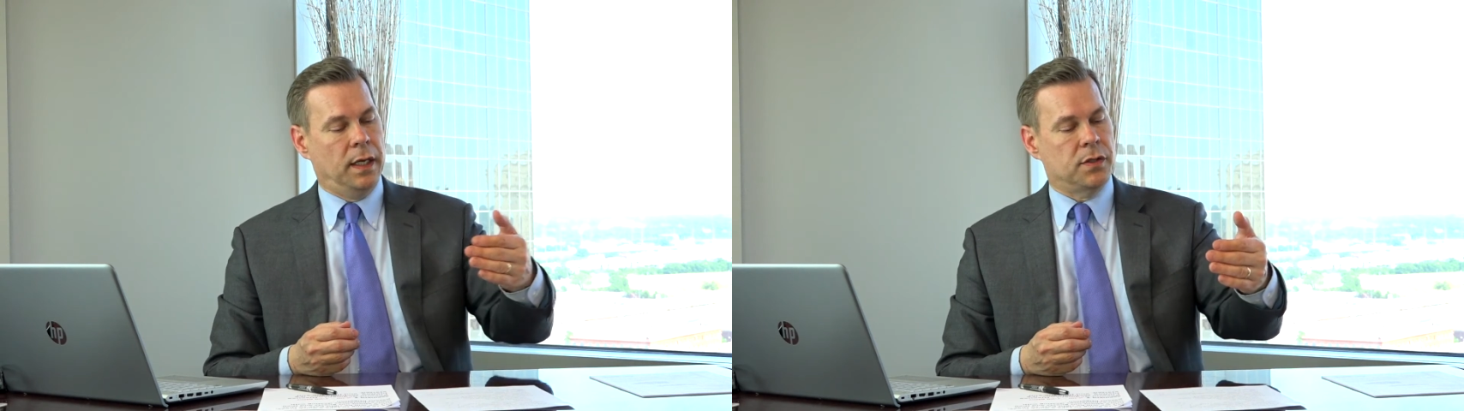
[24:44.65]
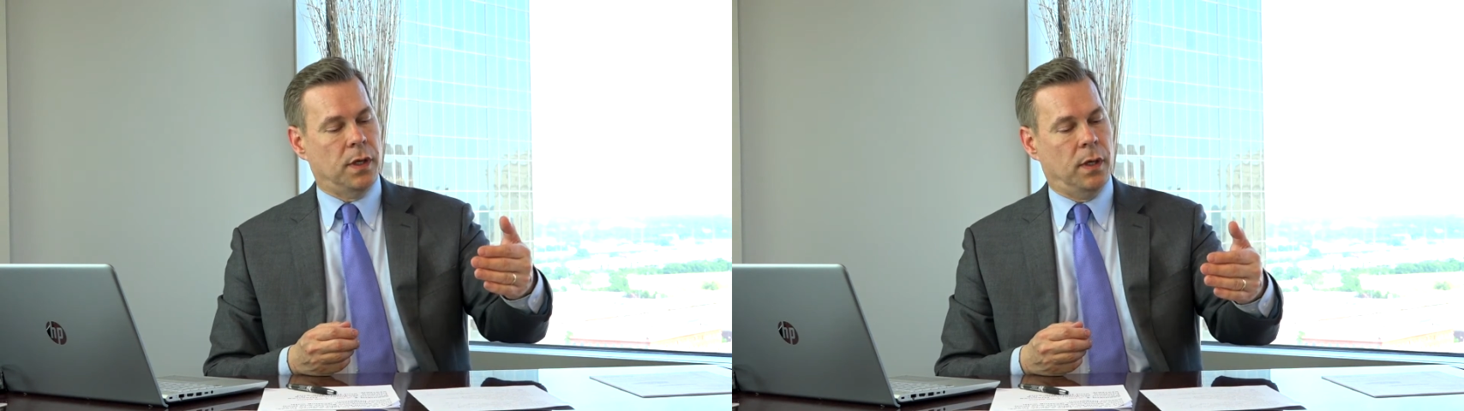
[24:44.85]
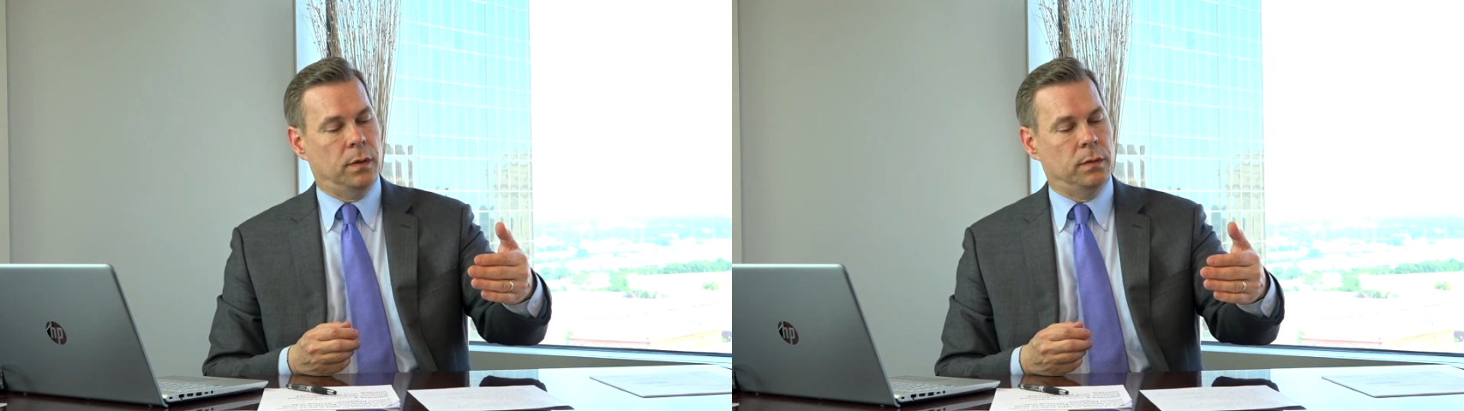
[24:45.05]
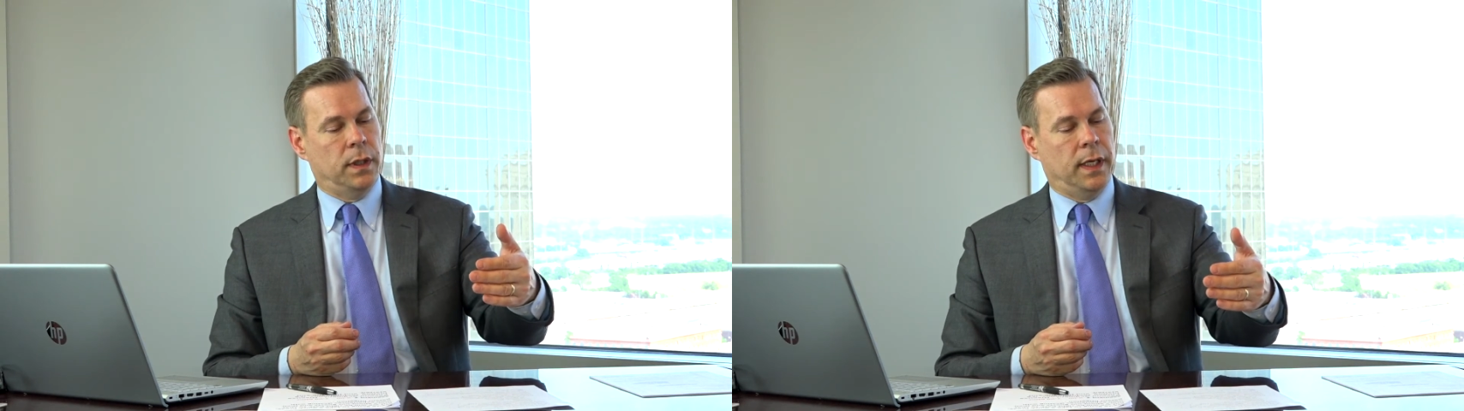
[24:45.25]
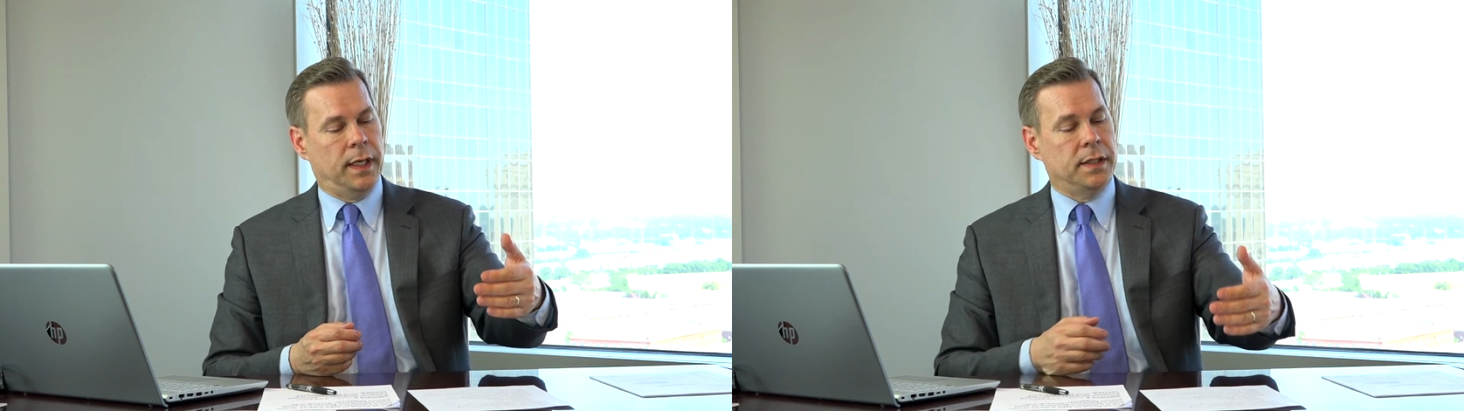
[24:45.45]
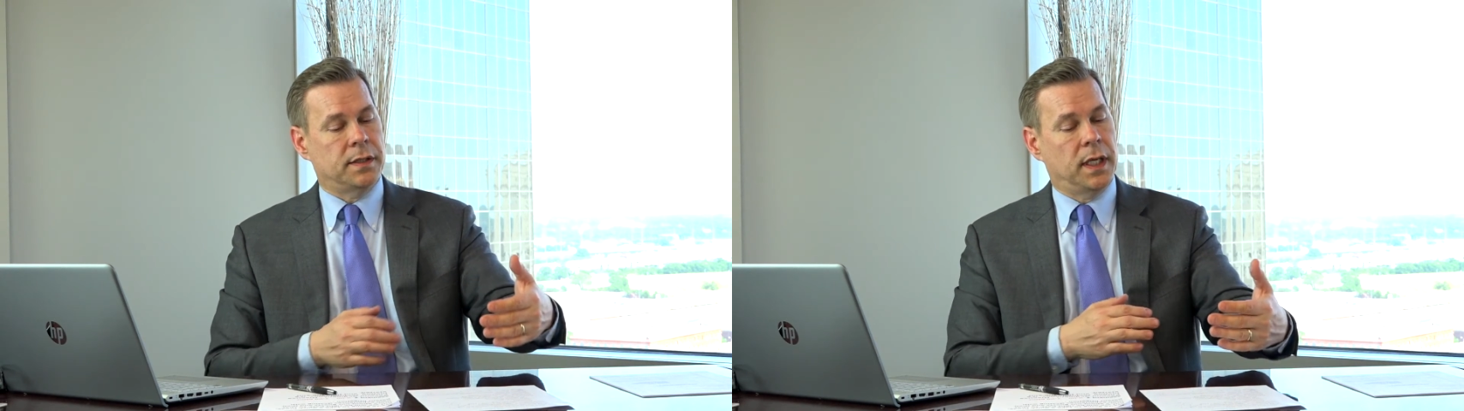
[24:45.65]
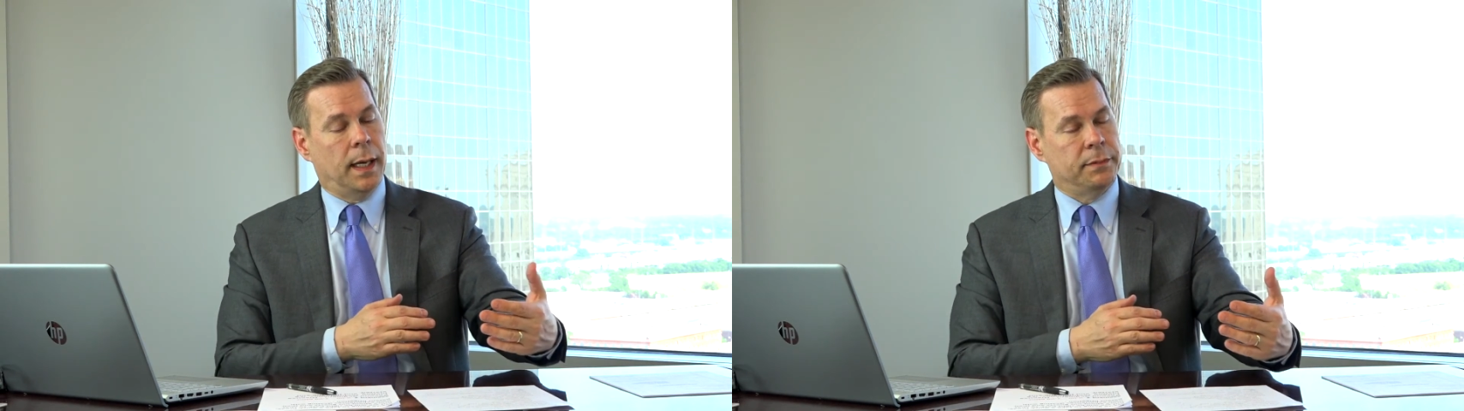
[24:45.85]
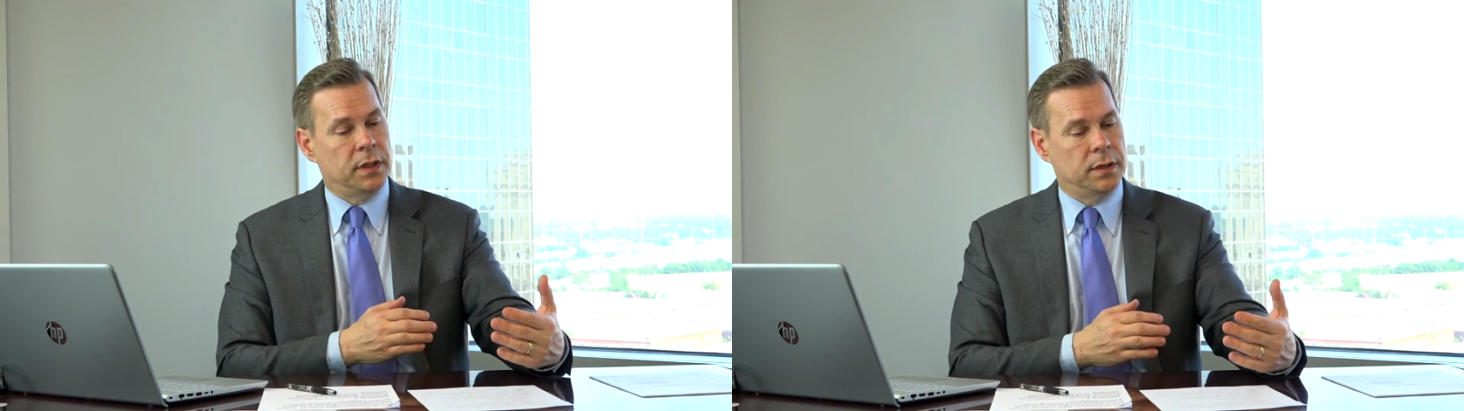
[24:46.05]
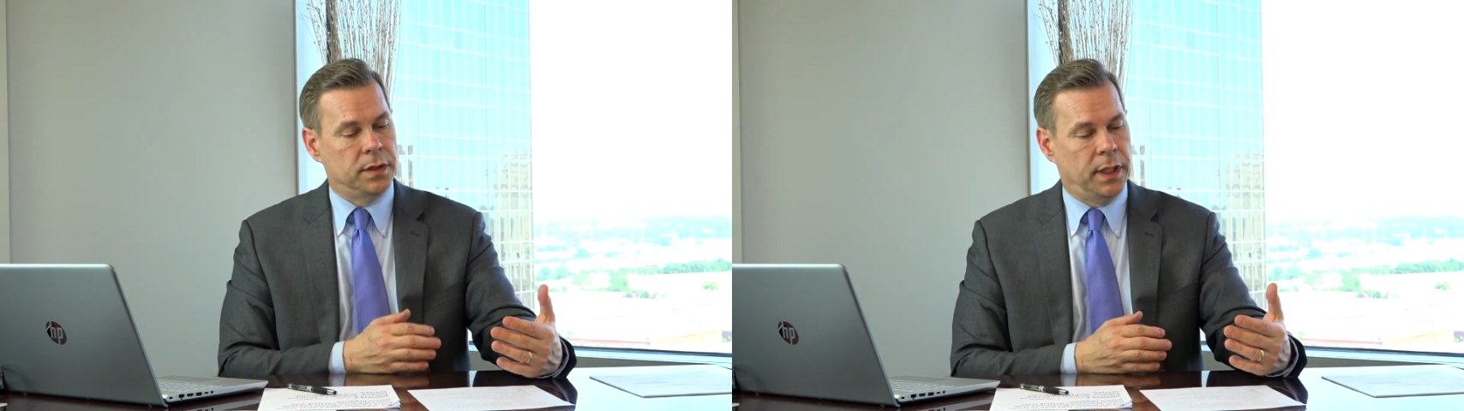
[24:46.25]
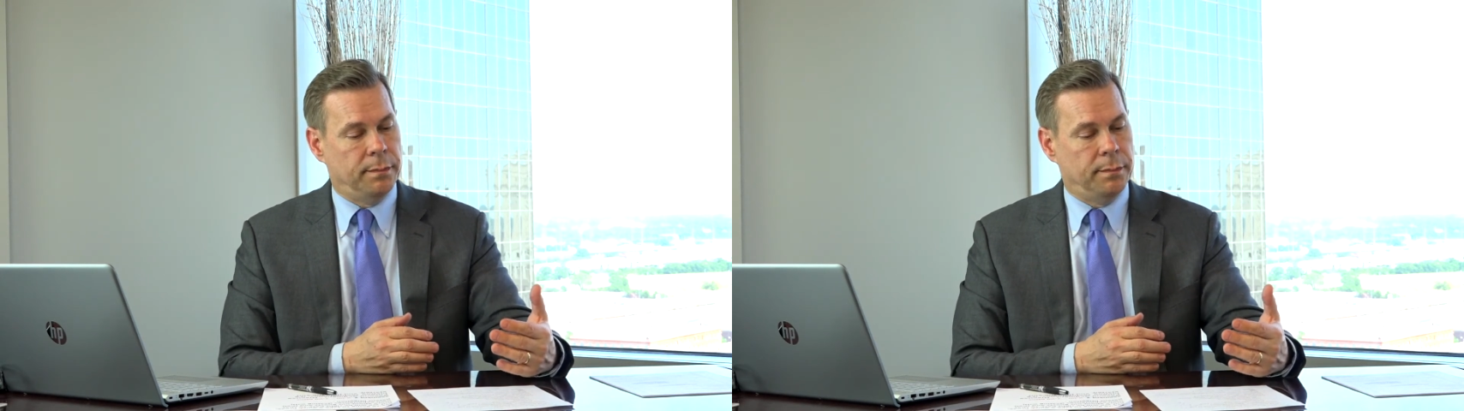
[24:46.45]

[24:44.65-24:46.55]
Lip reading: And so he's adopted